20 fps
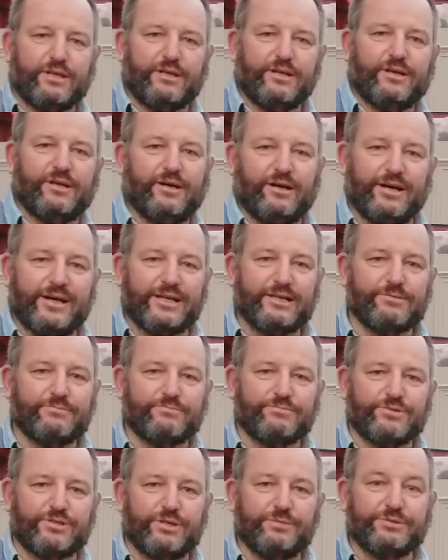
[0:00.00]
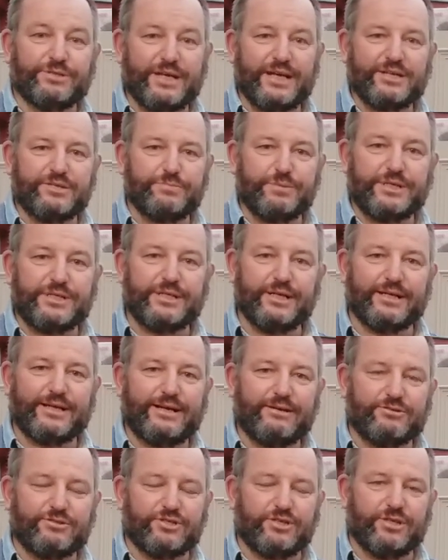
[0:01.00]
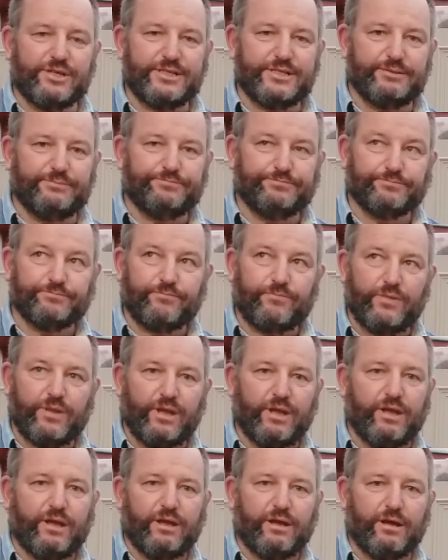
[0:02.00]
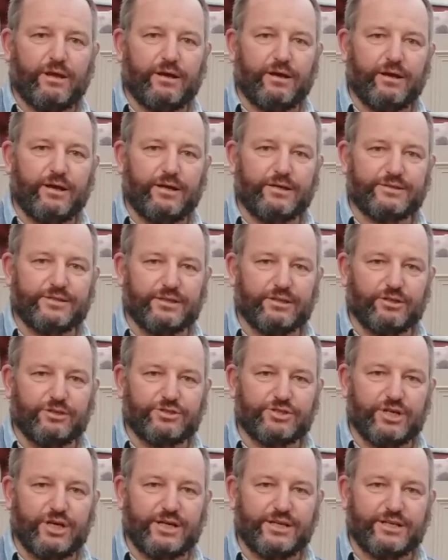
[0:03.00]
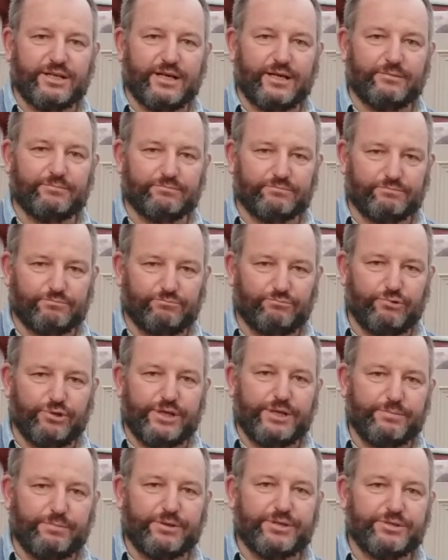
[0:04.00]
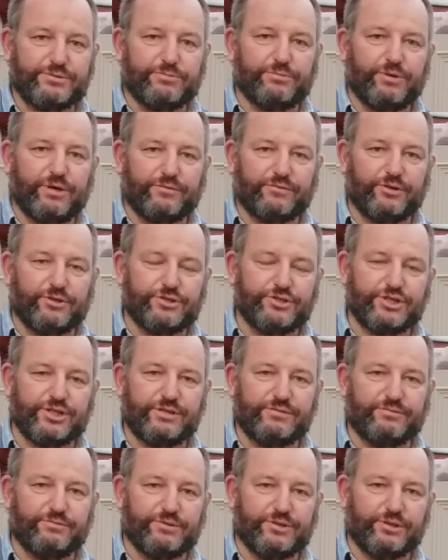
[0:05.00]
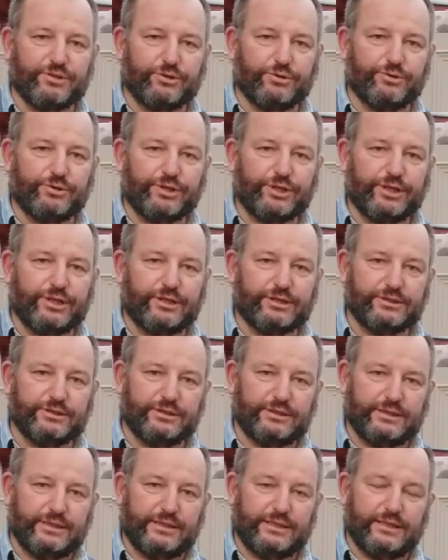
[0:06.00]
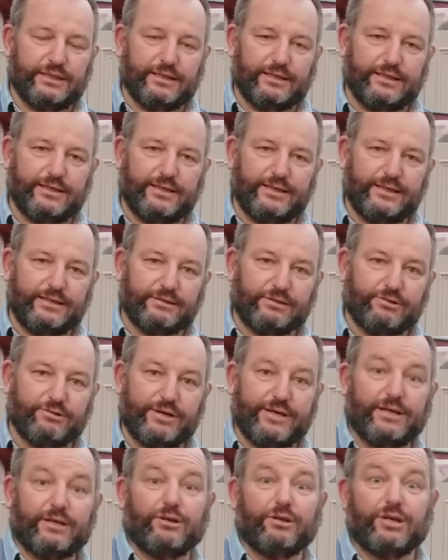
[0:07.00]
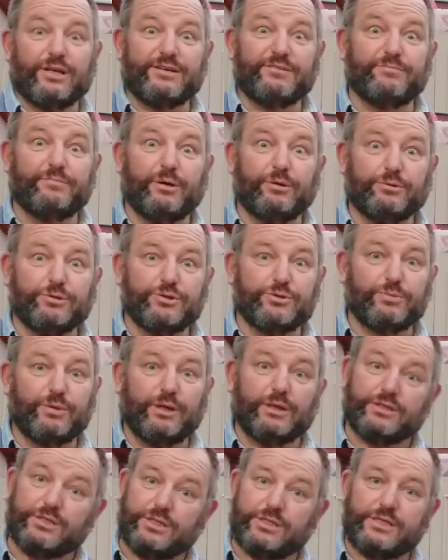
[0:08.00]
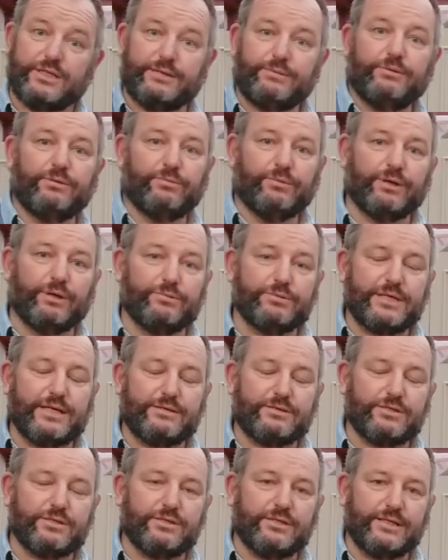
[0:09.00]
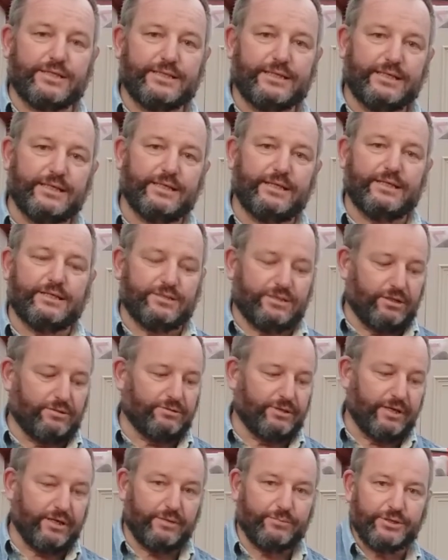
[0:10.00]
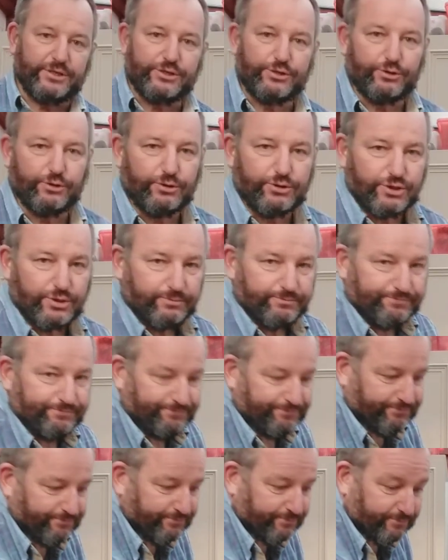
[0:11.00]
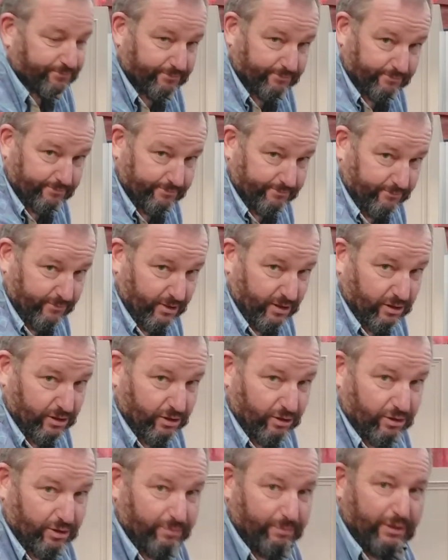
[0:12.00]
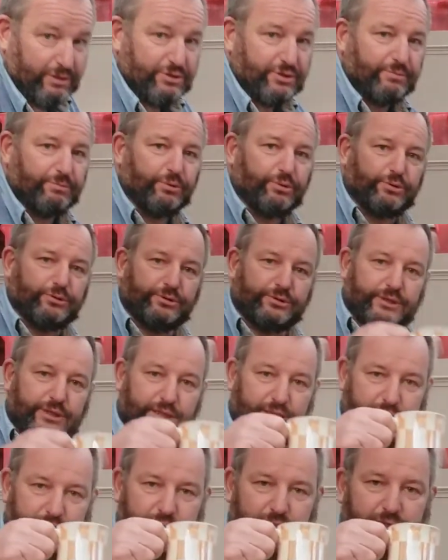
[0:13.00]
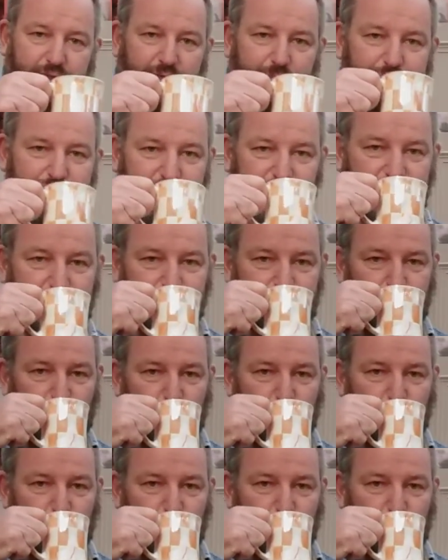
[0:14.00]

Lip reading: Hi, so the day has been done outside. Did a lot of tidying up, really pleased with what I've got achieved with the courtyard, and created a lot of leaf mould as well, as I said when I was outside. So now I'm indoors, got the most important cup of tea,